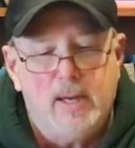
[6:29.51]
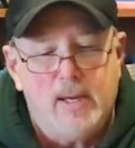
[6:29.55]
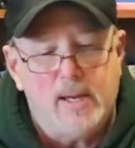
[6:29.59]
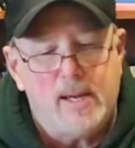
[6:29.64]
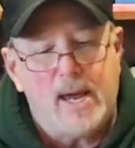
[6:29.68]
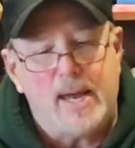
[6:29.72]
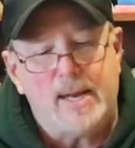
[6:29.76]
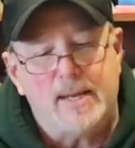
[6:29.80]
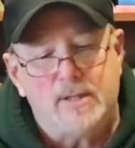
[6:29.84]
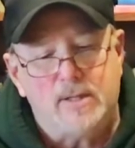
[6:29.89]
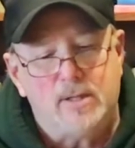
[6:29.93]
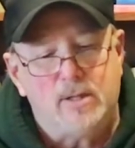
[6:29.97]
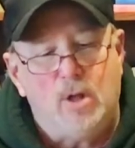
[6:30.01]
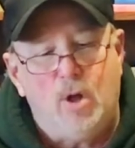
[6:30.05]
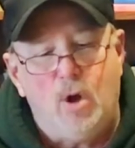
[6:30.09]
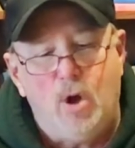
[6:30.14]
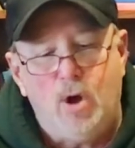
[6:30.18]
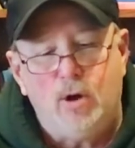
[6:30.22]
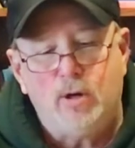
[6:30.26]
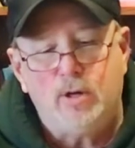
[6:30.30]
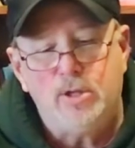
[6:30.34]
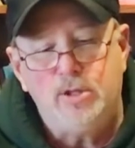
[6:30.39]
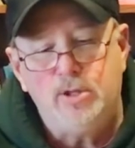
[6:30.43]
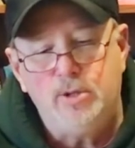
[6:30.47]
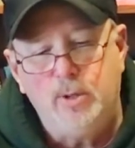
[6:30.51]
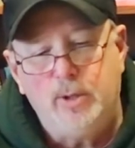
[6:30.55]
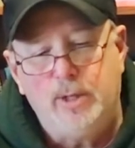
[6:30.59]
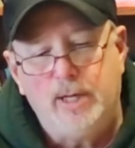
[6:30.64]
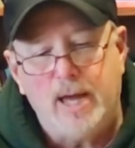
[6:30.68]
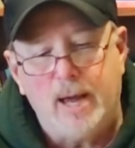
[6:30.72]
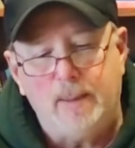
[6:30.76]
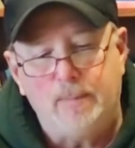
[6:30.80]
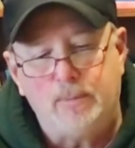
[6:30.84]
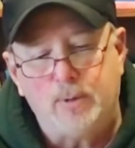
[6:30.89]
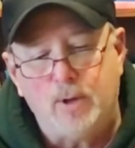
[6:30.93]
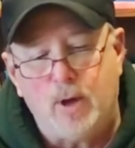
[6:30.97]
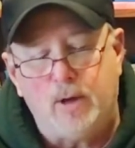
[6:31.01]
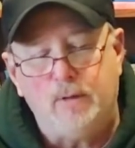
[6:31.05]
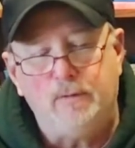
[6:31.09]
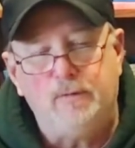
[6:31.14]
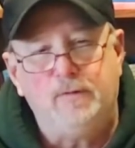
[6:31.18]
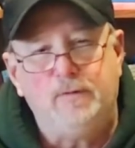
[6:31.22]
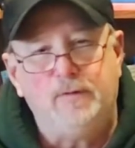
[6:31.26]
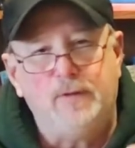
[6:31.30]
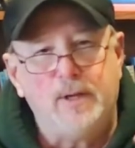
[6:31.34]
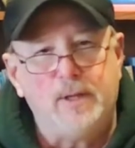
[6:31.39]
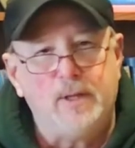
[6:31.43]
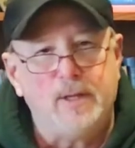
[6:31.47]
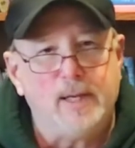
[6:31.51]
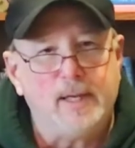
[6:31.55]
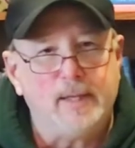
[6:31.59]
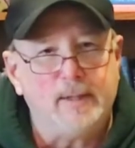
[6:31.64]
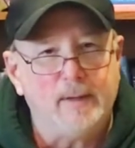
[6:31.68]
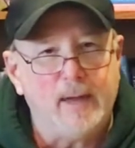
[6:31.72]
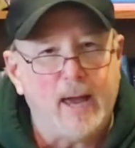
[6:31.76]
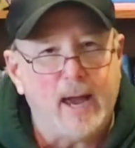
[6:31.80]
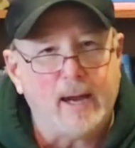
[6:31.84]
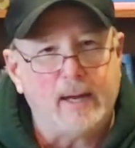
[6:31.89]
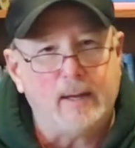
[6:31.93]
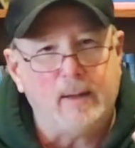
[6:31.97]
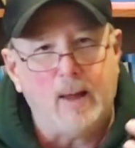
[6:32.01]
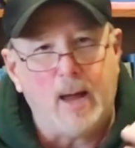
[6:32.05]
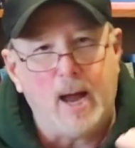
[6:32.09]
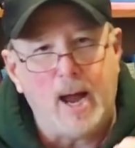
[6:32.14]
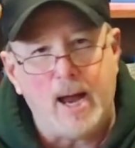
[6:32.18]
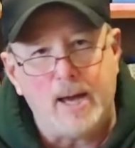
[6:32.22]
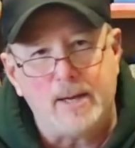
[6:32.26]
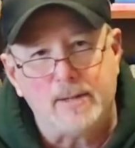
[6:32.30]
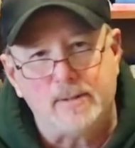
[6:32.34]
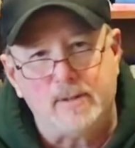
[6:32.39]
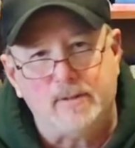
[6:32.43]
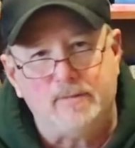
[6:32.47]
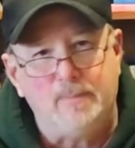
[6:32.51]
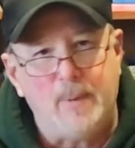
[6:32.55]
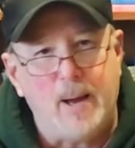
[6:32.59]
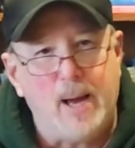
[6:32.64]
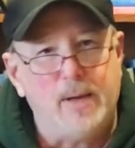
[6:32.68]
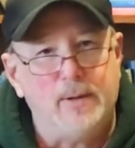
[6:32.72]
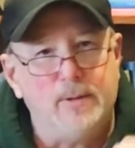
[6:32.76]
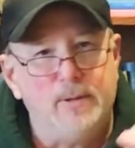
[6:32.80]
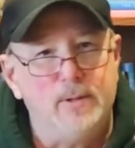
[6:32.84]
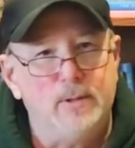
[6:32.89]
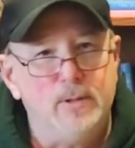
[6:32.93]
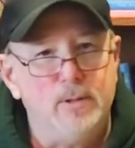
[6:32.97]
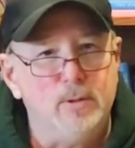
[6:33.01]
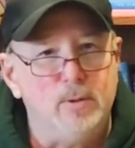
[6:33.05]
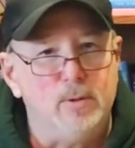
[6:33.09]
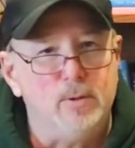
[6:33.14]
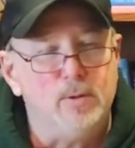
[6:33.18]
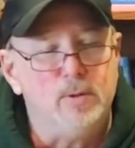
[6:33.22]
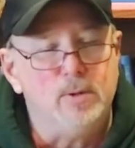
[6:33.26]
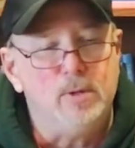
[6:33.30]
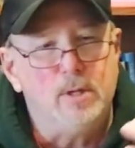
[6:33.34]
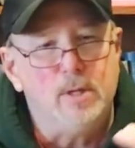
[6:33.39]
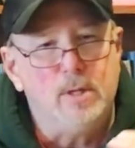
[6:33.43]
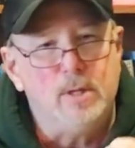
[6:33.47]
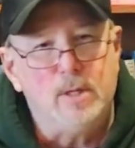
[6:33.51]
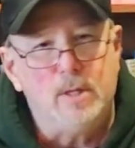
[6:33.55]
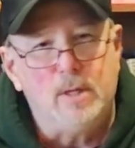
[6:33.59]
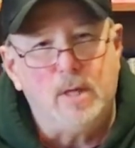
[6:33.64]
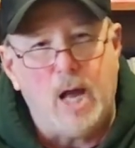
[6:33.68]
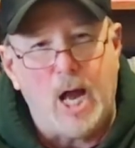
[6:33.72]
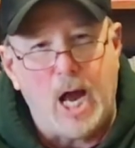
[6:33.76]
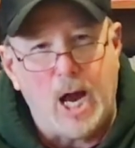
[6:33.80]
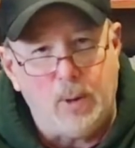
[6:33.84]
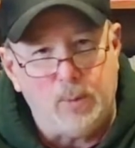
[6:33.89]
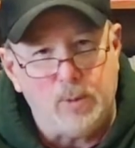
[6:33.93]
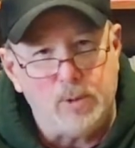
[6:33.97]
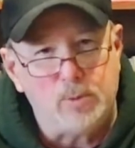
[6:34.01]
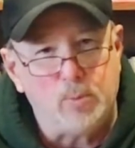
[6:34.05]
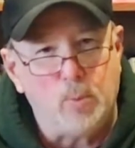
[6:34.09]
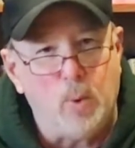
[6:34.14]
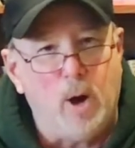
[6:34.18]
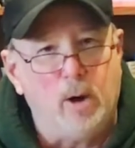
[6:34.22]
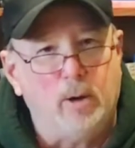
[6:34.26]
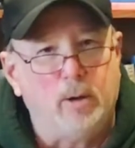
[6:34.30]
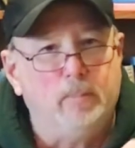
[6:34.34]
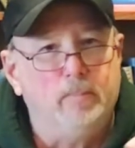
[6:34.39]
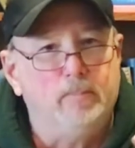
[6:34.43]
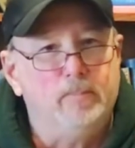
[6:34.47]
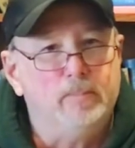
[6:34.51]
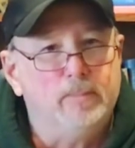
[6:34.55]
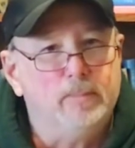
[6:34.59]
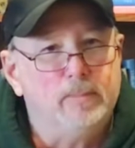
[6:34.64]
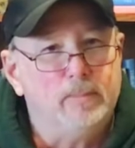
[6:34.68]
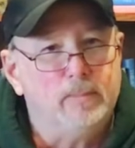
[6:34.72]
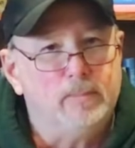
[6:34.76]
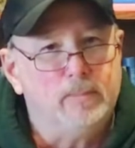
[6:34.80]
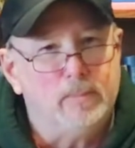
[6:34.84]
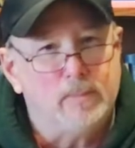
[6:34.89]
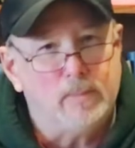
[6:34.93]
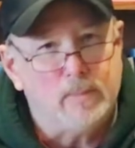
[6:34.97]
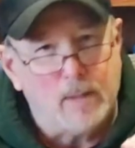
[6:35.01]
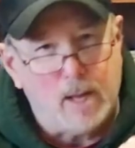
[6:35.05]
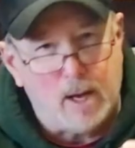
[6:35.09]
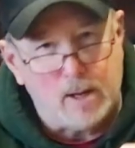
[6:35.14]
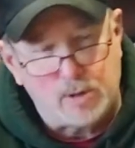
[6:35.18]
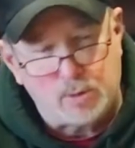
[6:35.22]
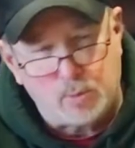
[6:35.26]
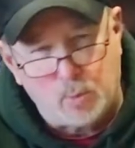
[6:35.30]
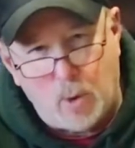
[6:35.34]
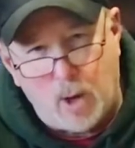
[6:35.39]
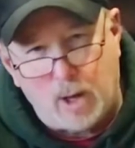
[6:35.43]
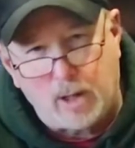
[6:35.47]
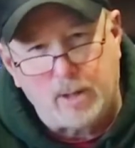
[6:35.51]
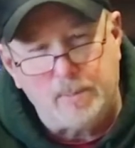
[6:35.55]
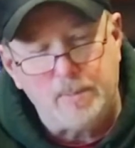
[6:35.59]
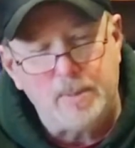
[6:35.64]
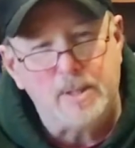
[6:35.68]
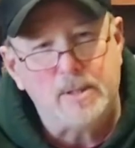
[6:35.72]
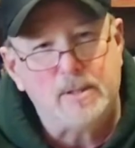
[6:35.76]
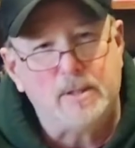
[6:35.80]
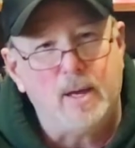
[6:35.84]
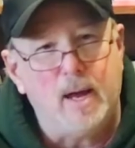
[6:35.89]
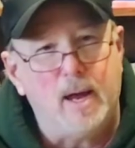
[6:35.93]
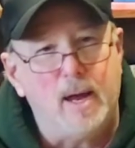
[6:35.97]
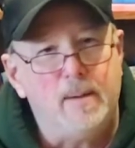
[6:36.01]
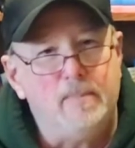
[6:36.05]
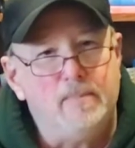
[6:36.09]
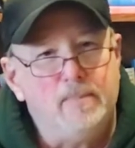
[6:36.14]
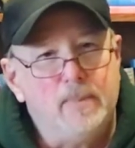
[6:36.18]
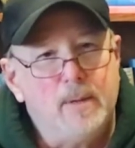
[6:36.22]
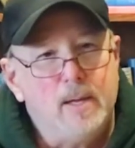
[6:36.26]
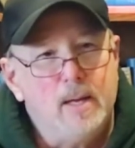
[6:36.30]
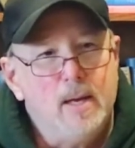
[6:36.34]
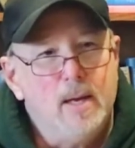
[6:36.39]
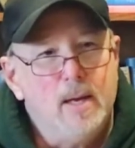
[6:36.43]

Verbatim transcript: And as long as you kept on filling that glass of Mountain Dew, I was welcome. I was welcome to stay.